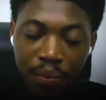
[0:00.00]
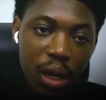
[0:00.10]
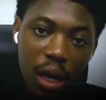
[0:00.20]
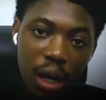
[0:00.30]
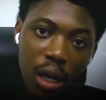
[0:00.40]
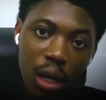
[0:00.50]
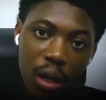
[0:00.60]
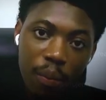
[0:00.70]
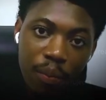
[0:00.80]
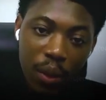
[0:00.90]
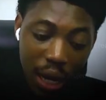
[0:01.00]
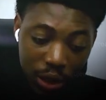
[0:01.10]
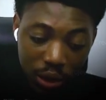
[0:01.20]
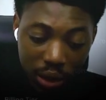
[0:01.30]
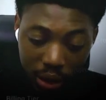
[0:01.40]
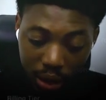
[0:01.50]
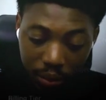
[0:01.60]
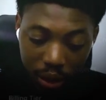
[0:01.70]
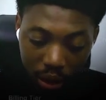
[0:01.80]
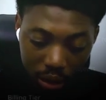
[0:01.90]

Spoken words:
I used the same key.